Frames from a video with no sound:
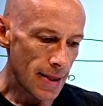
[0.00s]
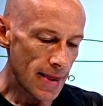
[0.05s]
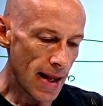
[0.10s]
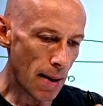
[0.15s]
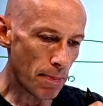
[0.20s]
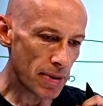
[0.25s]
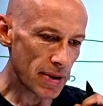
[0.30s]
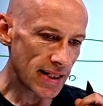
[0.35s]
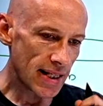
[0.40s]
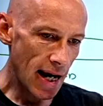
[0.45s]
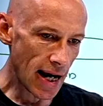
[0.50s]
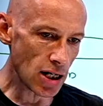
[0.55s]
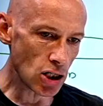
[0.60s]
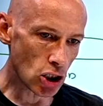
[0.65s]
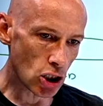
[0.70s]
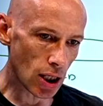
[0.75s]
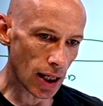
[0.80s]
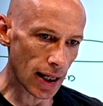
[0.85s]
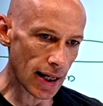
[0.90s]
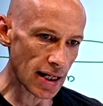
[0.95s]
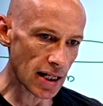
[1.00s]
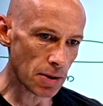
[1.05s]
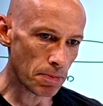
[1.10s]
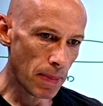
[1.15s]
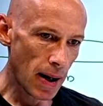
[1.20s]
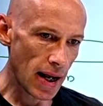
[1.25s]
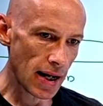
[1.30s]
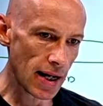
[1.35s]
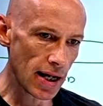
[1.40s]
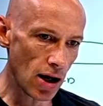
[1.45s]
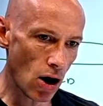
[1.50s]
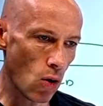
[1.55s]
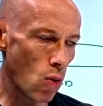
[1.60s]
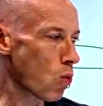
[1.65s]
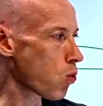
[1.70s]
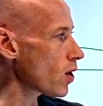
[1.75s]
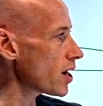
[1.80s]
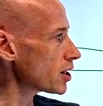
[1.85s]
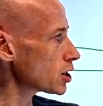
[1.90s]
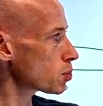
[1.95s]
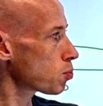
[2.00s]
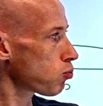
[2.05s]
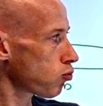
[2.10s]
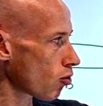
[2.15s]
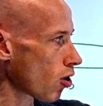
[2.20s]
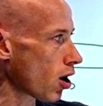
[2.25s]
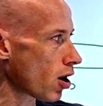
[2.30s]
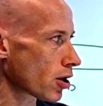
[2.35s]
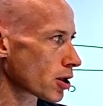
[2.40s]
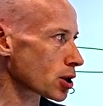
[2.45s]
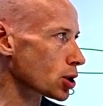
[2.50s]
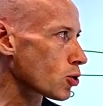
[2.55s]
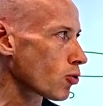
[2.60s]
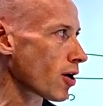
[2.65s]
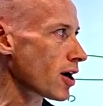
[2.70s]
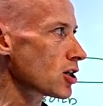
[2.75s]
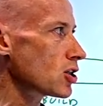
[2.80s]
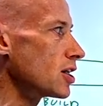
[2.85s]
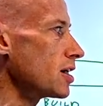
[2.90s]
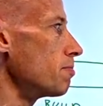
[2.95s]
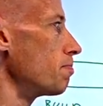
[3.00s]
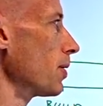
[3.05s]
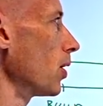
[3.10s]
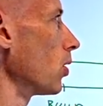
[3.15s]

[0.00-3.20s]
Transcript: Now, potentially, depending on which branch we're actually